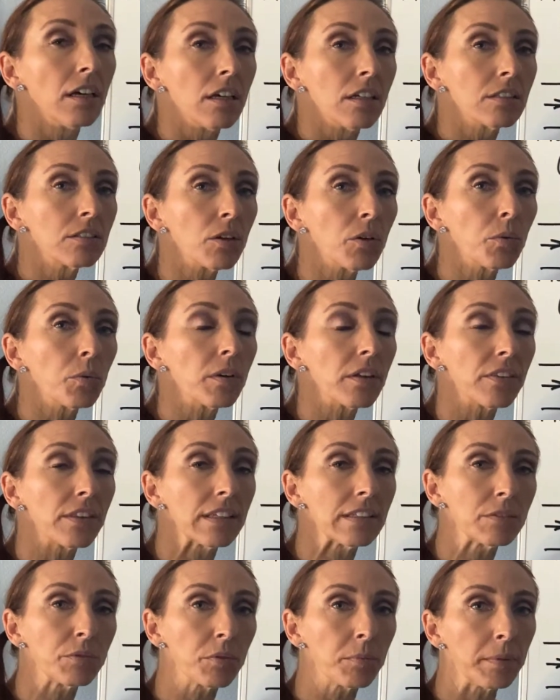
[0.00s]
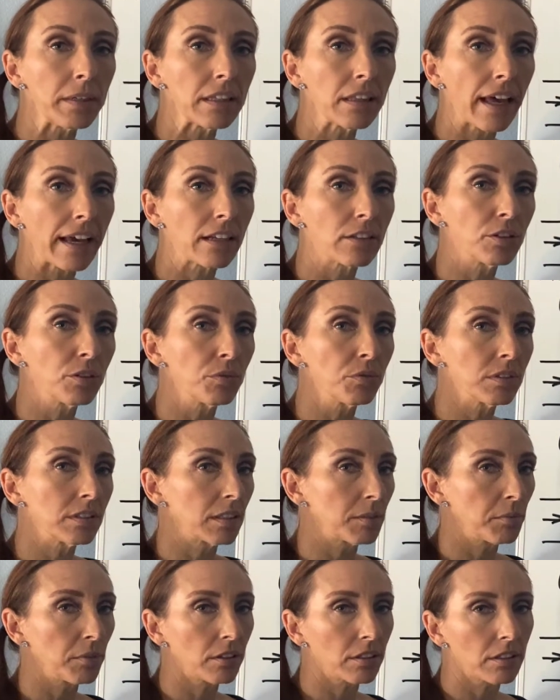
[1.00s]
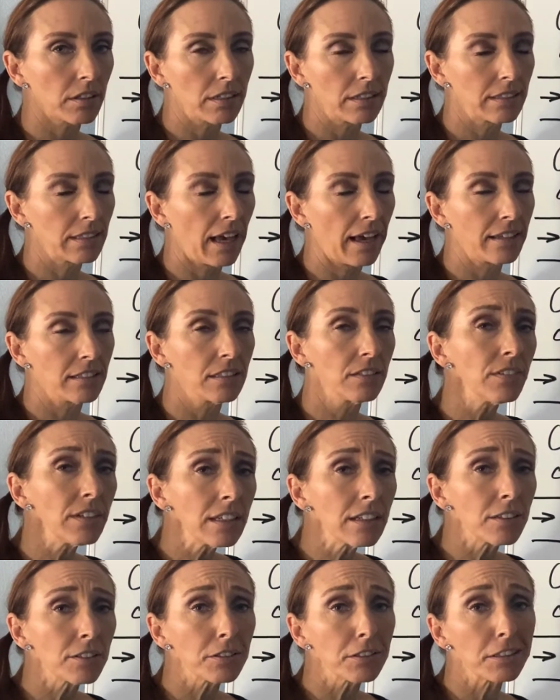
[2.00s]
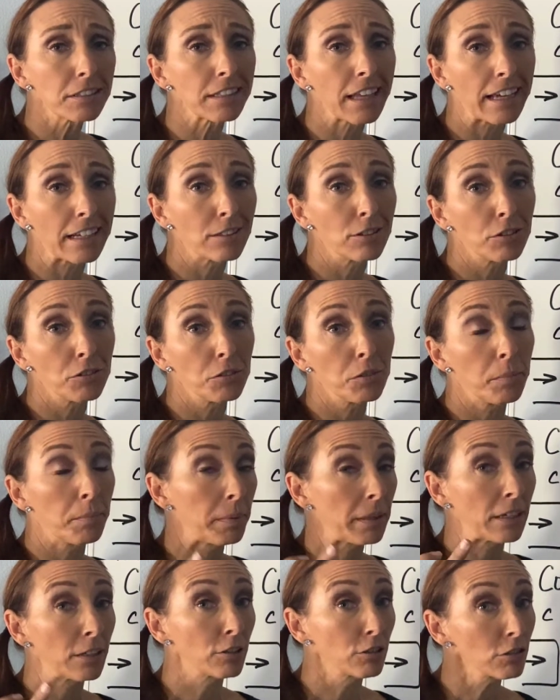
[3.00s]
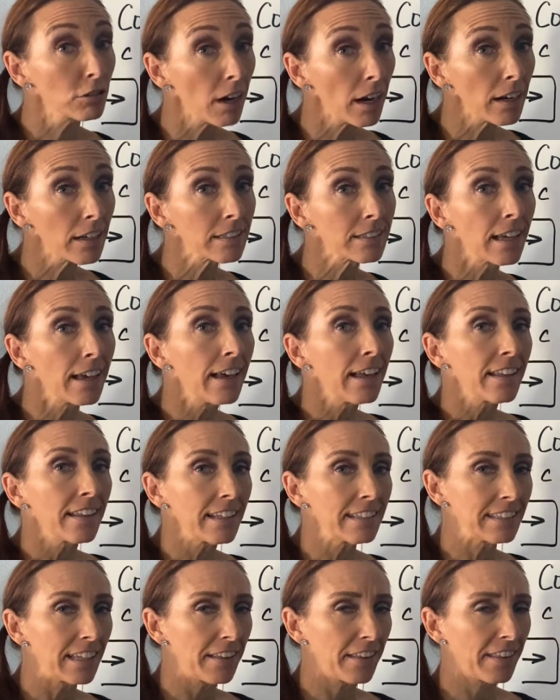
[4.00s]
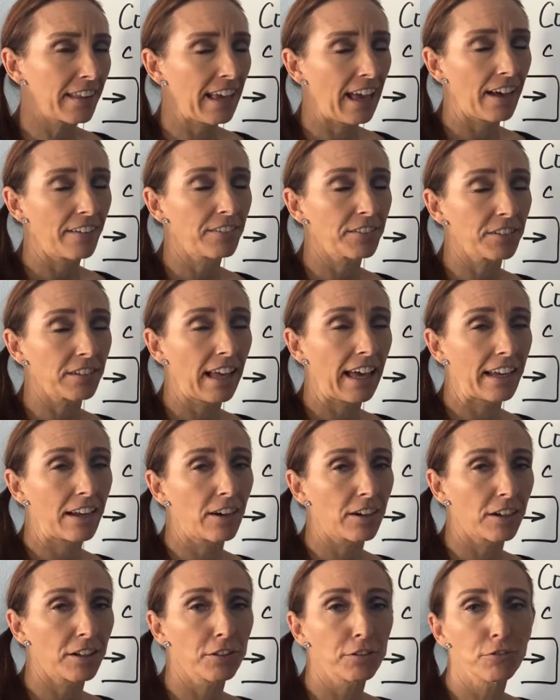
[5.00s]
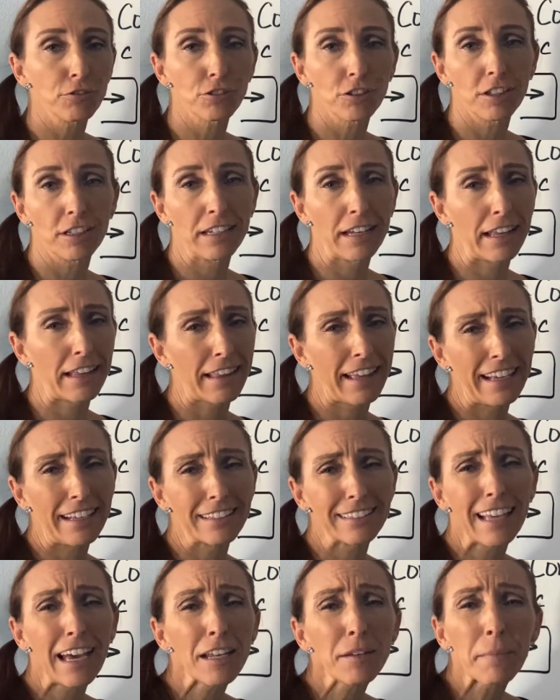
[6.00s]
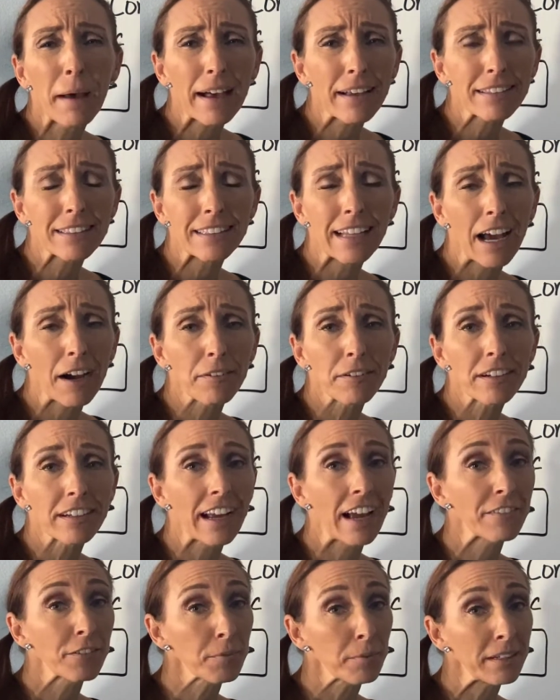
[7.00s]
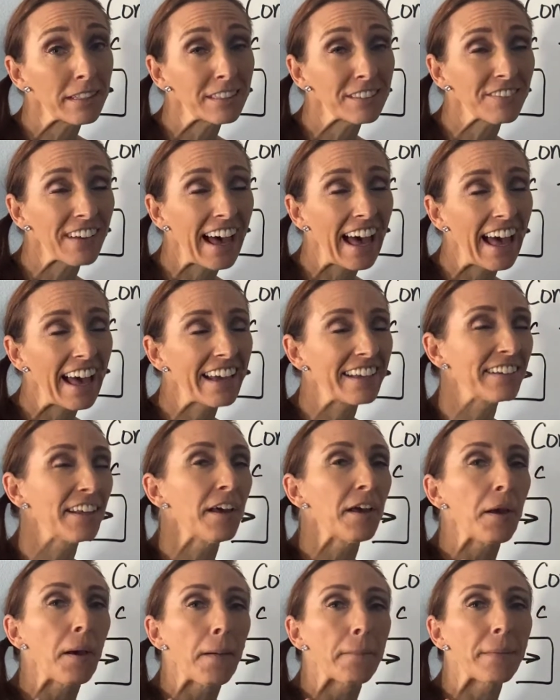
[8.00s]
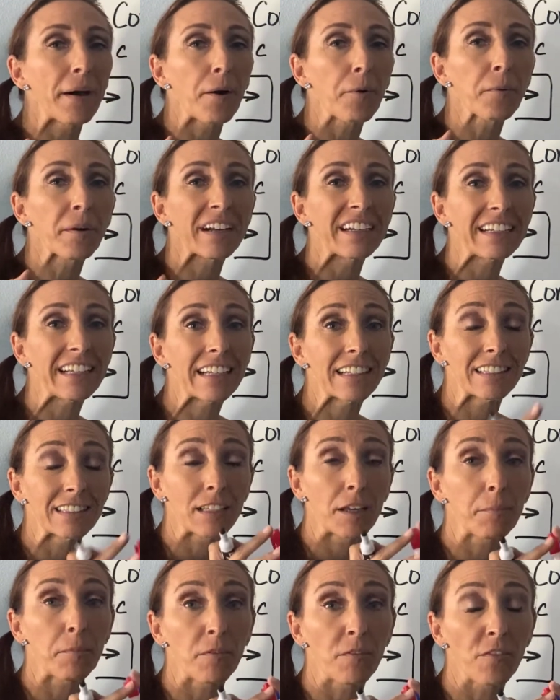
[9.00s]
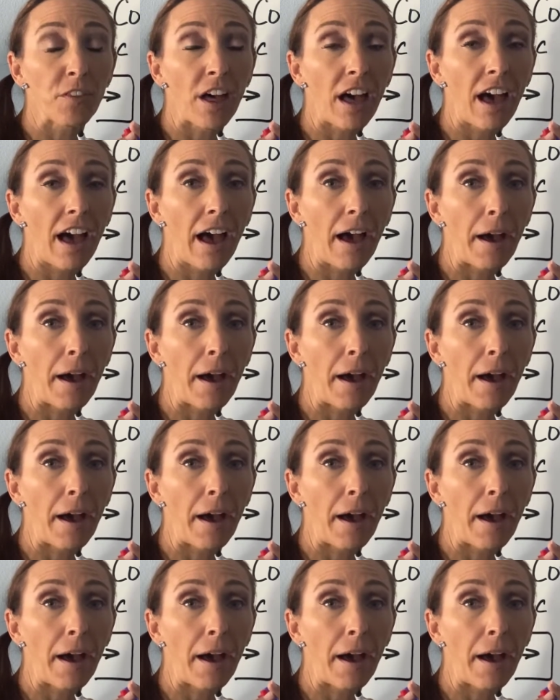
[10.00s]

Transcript: So this would be like two similarly sized vehicles, like two big trucks. Let's say that they have a little head-on collision at like 10 miles an hour, everybody's fine, but we're gonna get some of the